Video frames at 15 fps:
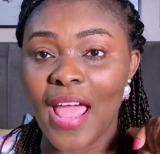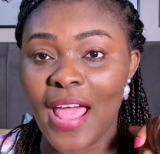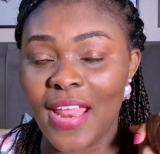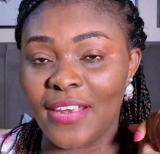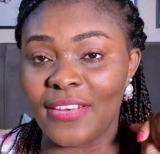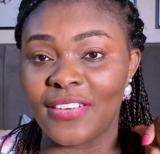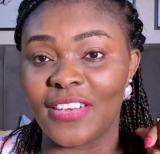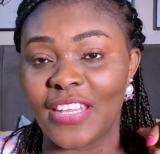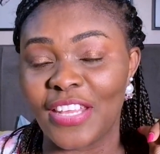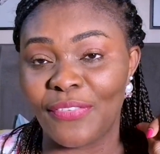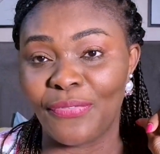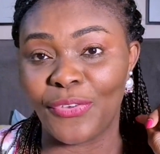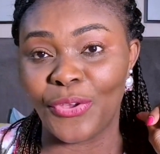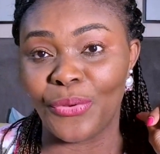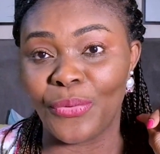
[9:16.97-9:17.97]
And
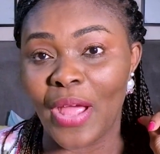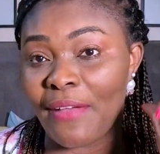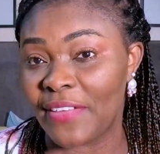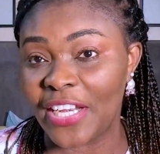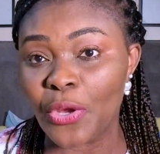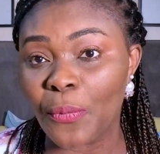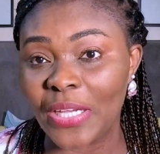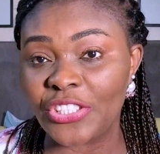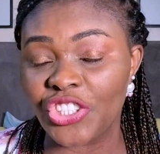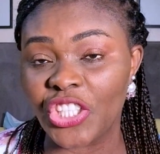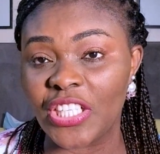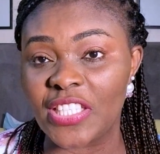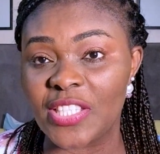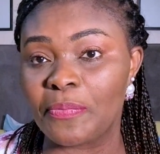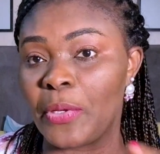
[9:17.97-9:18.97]
if you have any
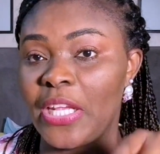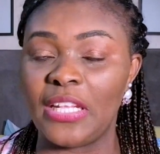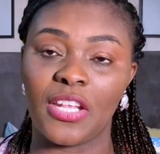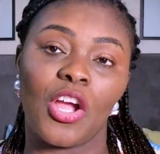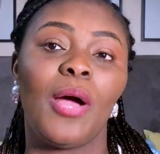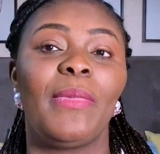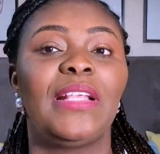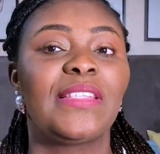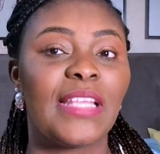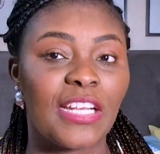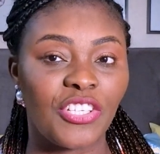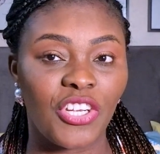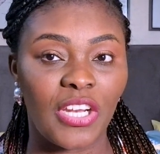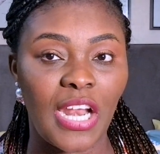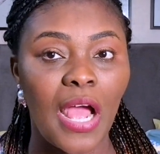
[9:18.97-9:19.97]
questions, put it in the comment section.